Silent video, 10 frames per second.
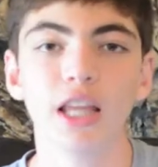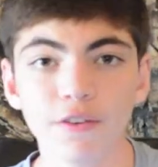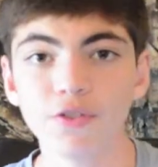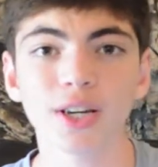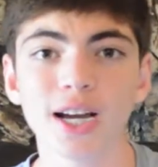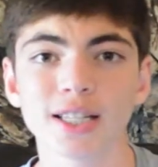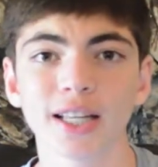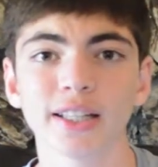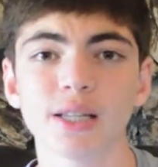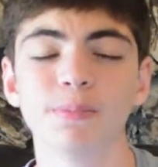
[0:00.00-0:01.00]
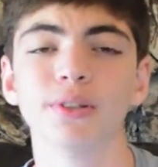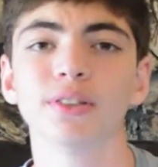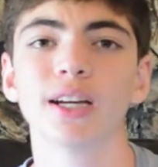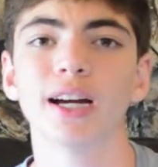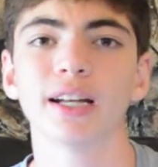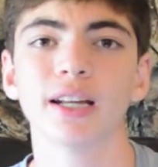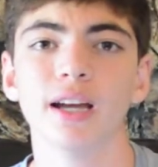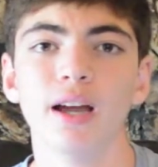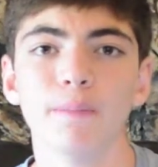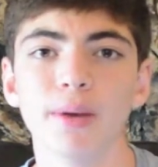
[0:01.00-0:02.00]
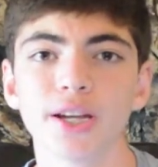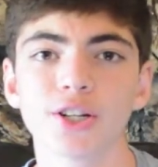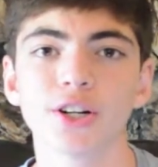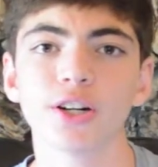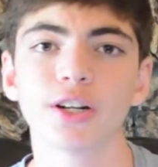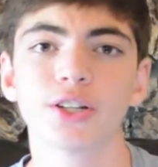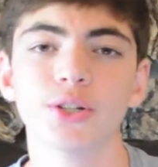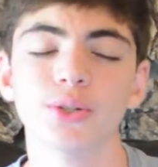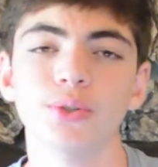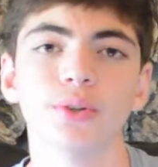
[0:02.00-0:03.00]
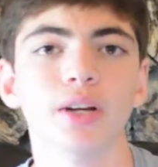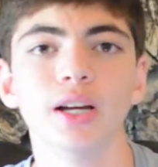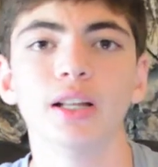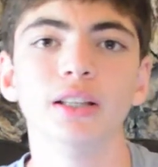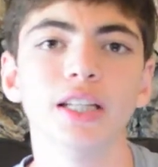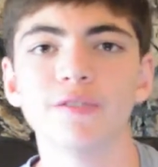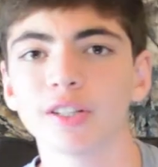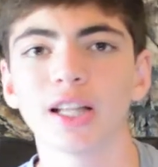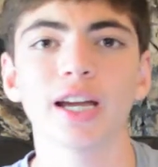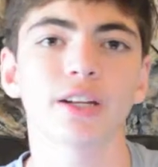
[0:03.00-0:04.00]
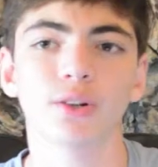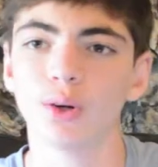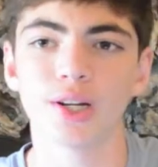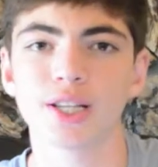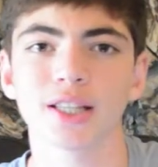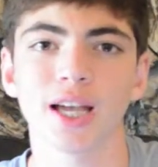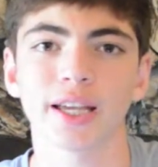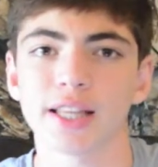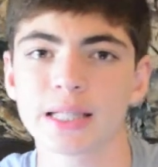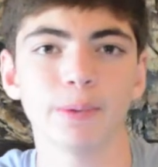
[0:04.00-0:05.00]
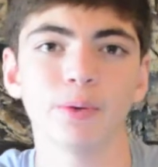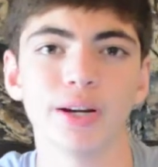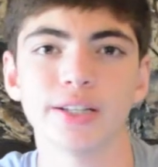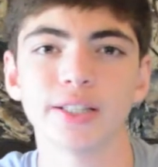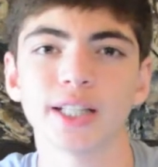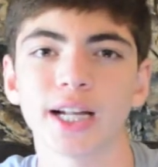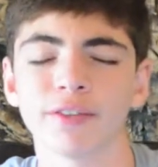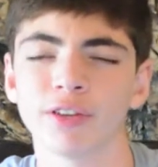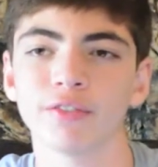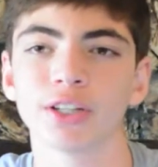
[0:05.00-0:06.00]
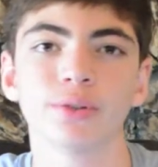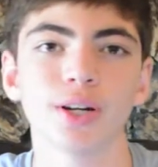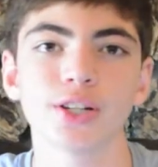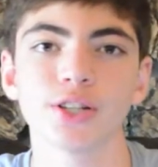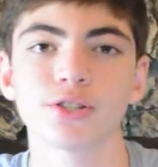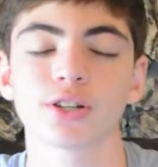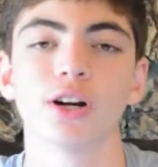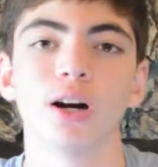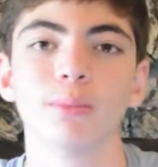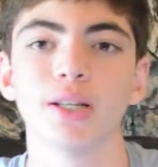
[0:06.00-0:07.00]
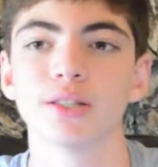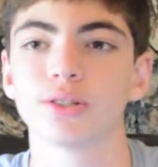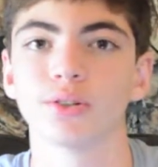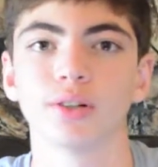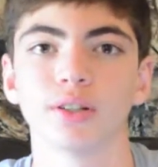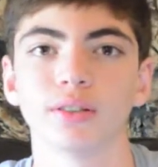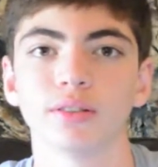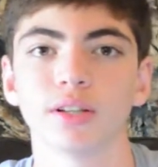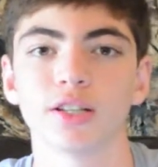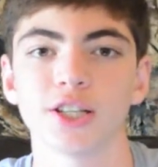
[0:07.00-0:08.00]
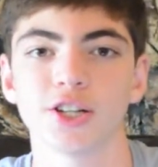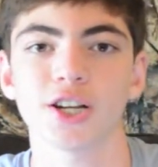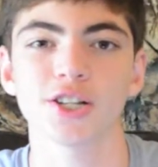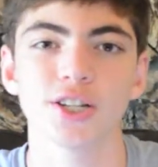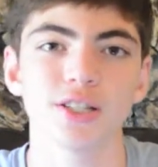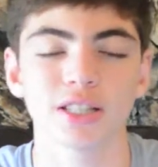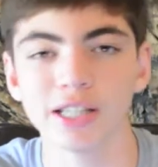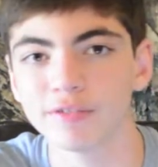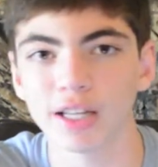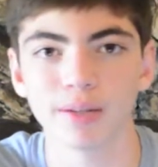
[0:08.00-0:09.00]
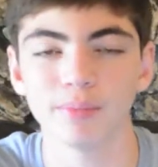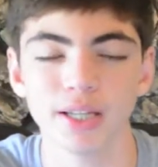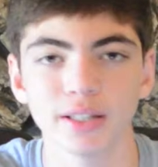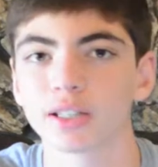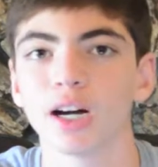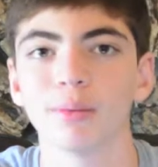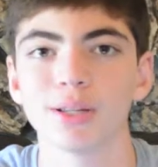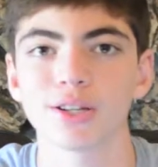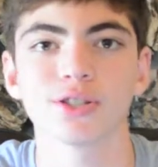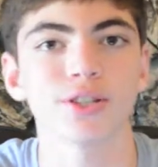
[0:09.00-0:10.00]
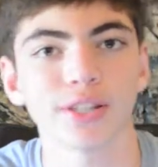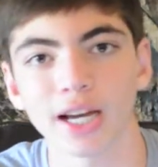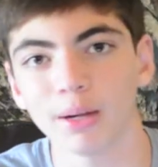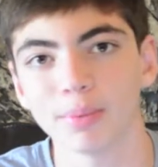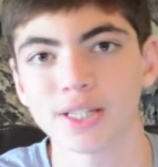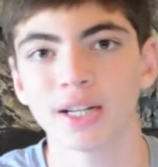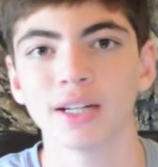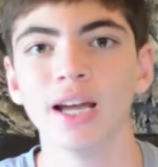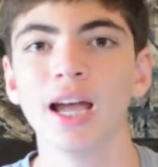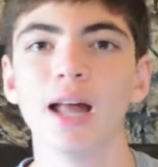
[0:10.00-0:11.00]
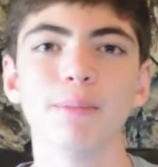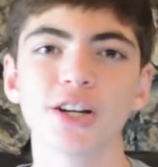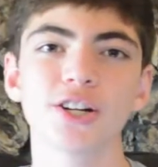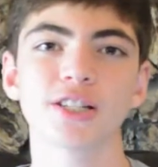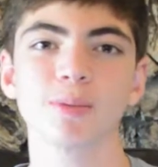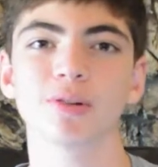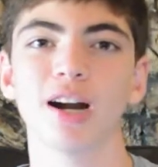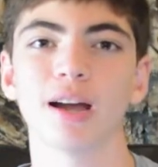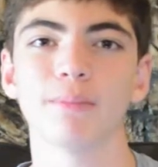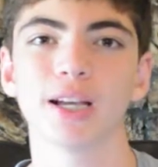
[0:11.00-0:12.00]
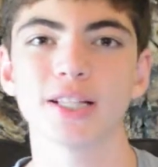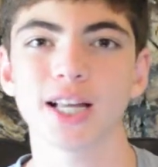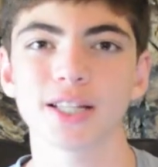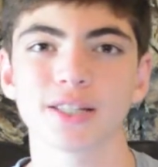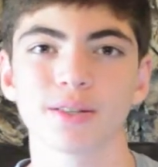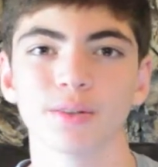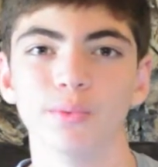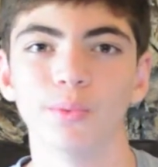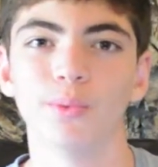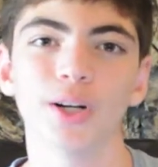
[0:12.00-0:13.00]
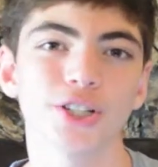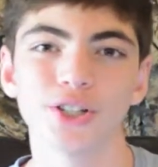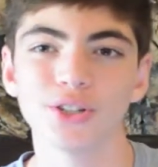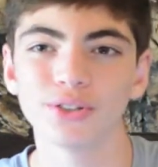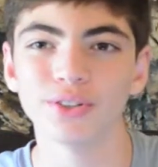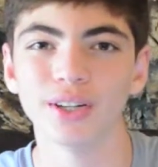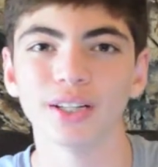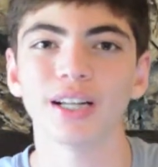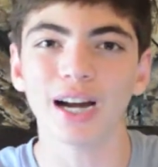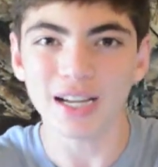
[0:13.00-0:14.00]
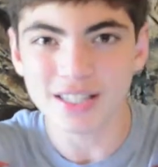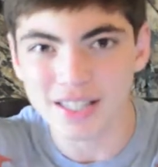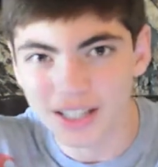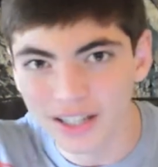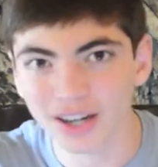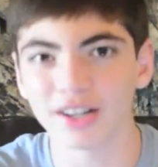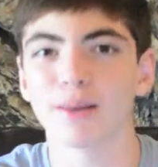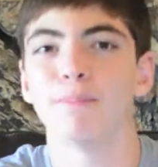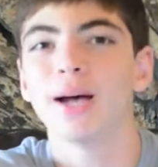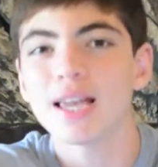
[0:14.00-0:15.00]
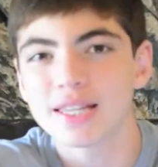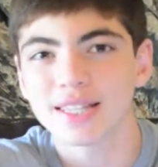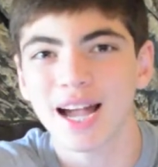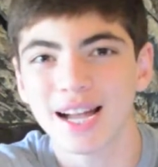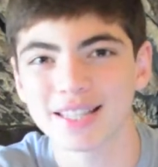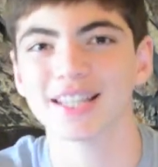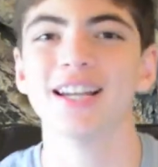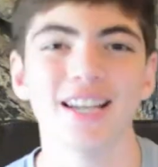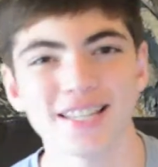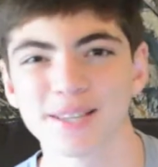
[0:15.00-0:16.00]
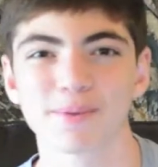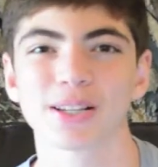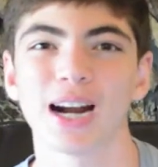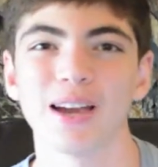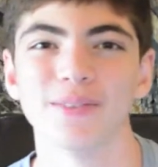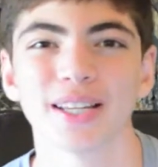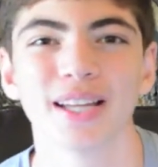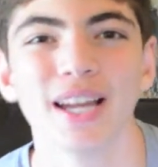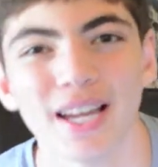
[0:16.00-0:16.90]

If you guys like this build guide, make sure to leave a like or a dislike and tell me why you did that. If you have any questions or comments or suggestions, leave them in the comments also, they help a ton. And make sure to subscribe, because that's what you guys are the best at, is subscribing.